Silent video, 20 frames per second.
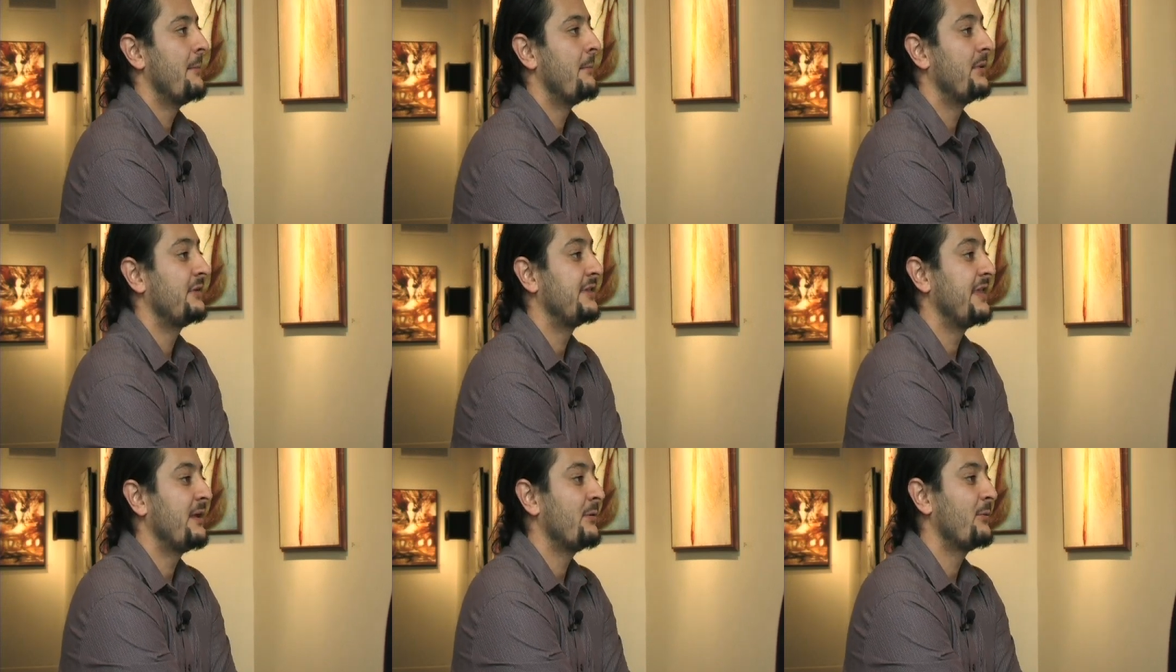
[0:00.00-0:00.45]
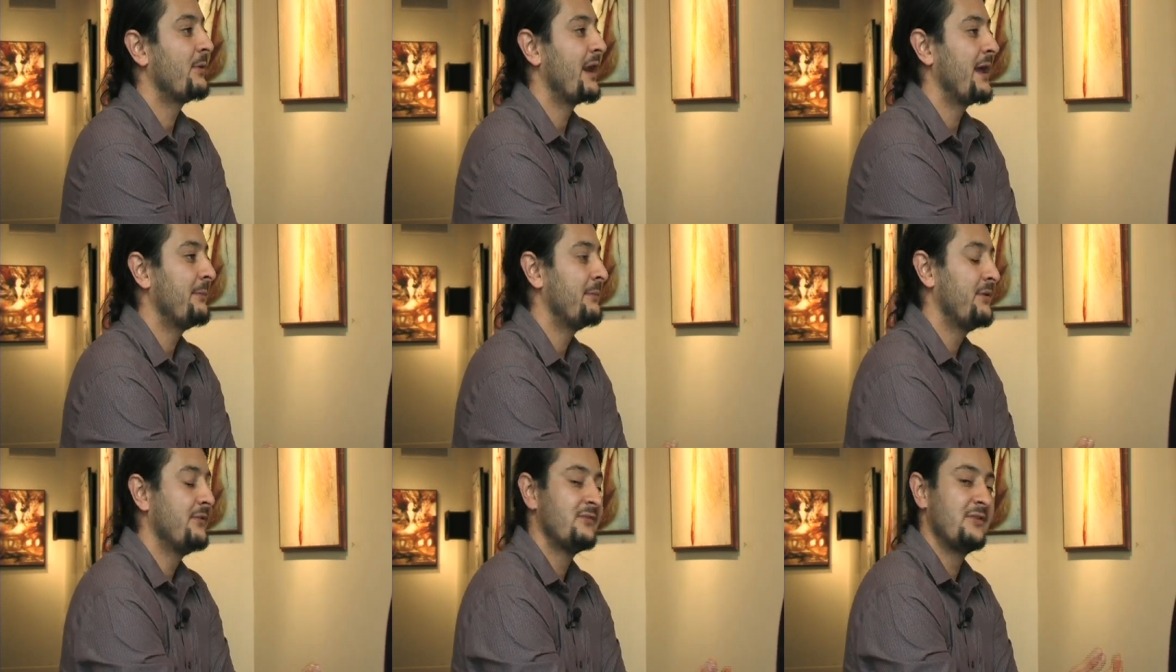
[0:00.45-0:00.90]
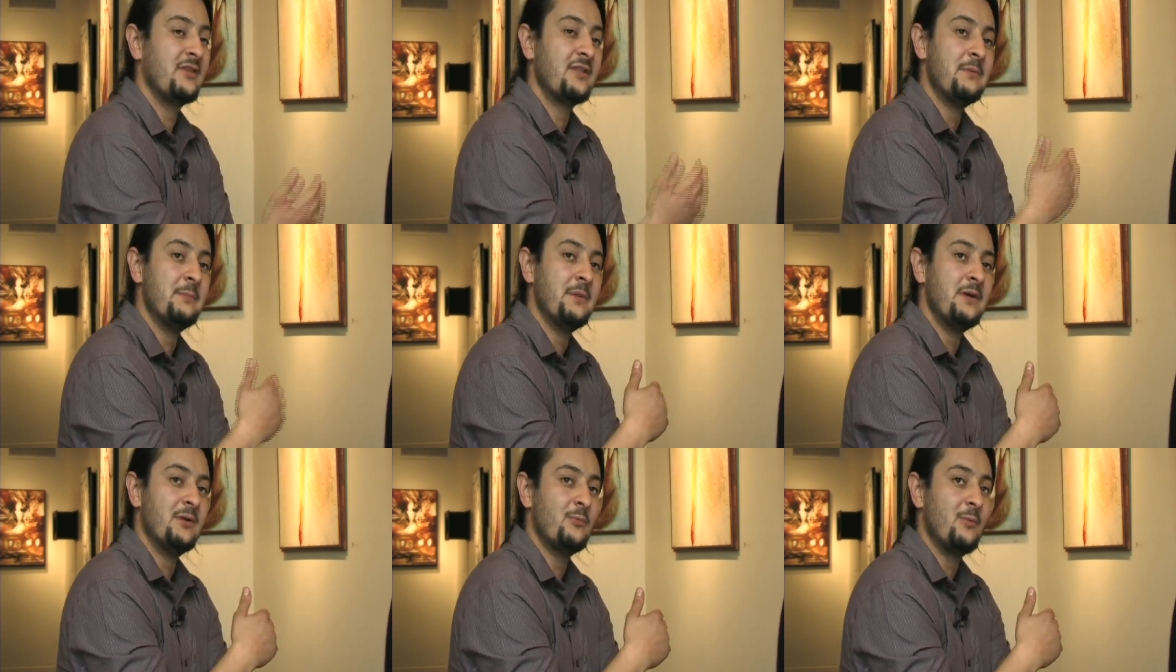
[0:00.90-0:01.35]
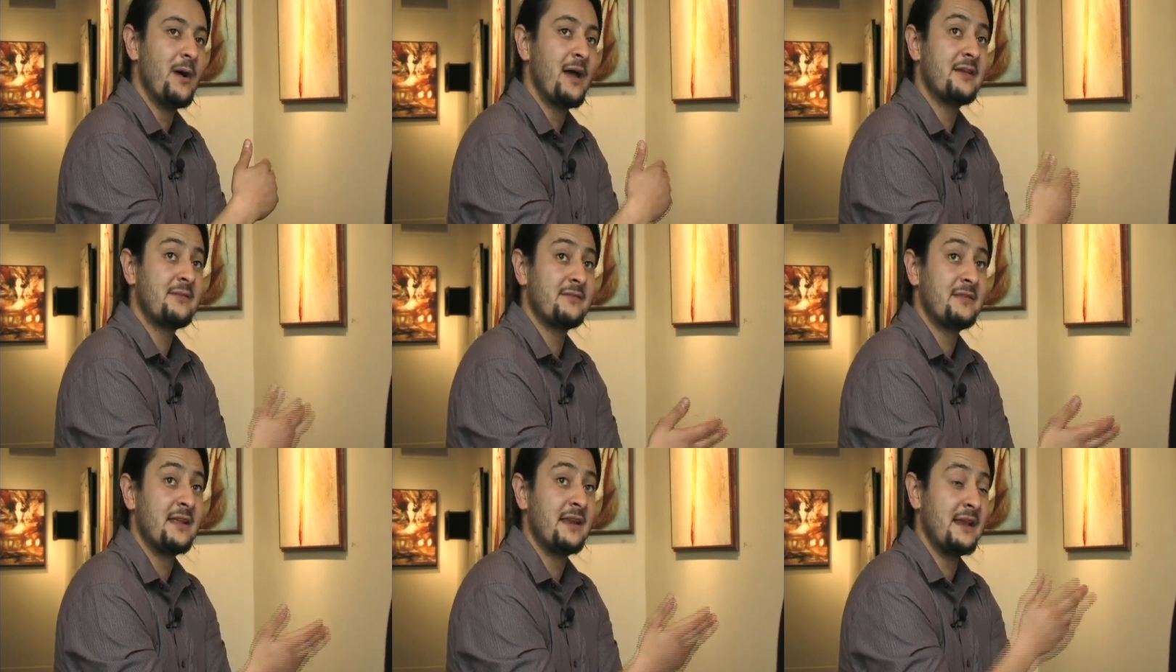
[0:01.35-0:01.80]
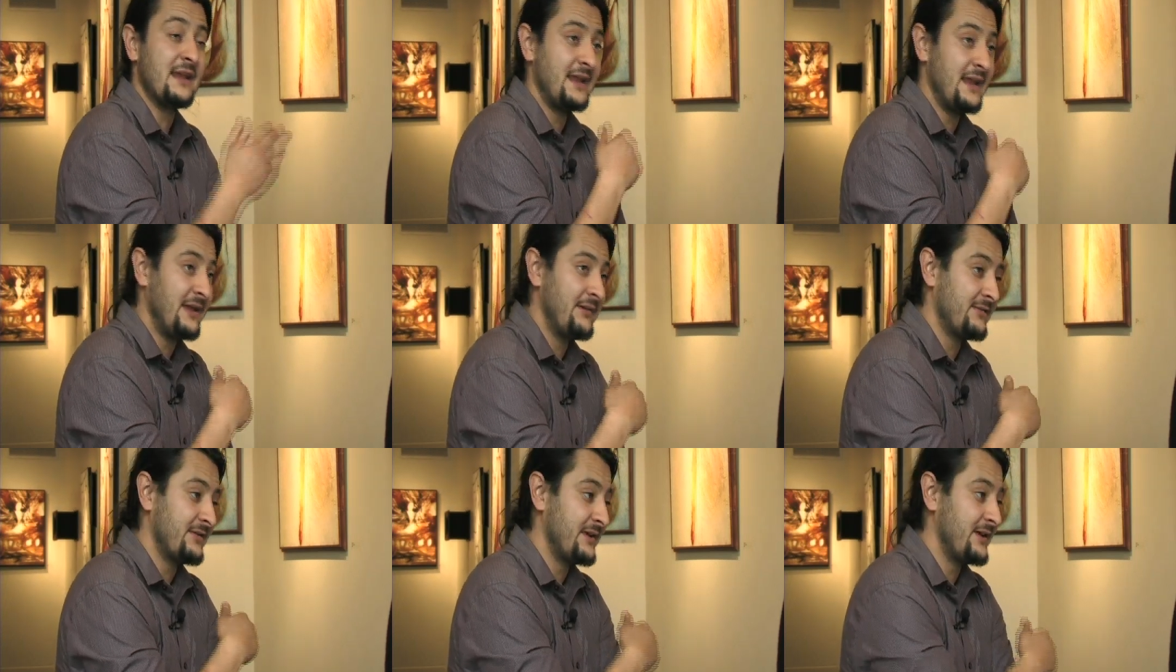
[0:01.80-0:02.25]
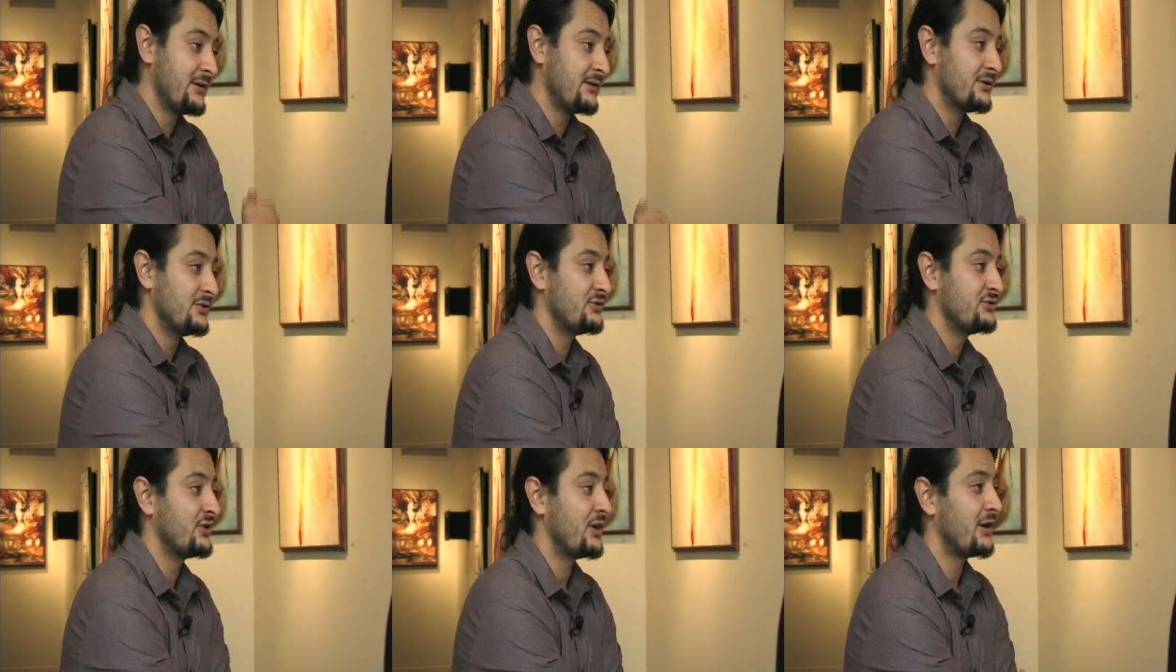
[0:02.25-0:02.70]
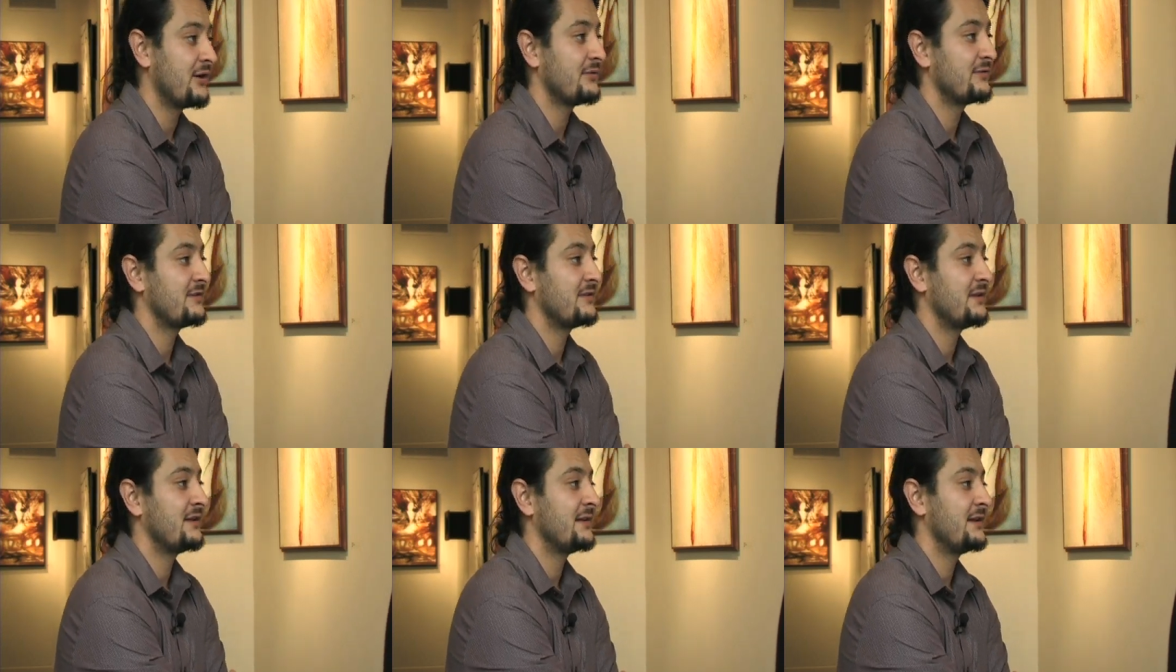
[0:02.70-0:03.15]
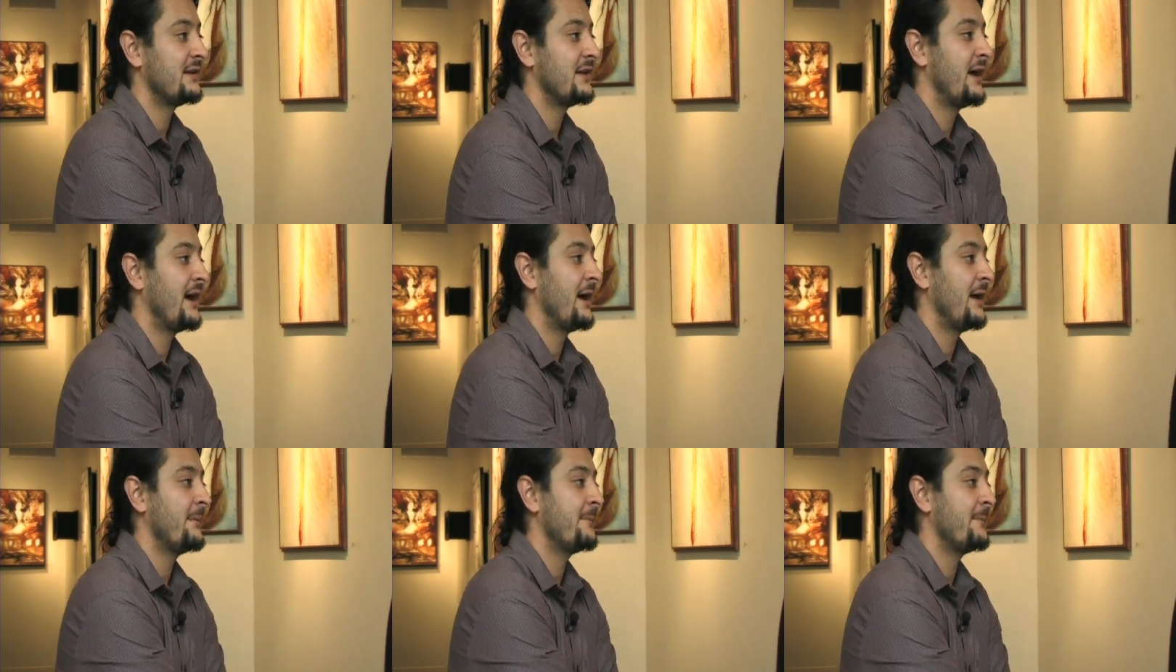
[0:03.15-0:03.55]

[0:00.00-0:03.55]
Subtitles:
But then when I moved to the Midwest, and even here in Charleston,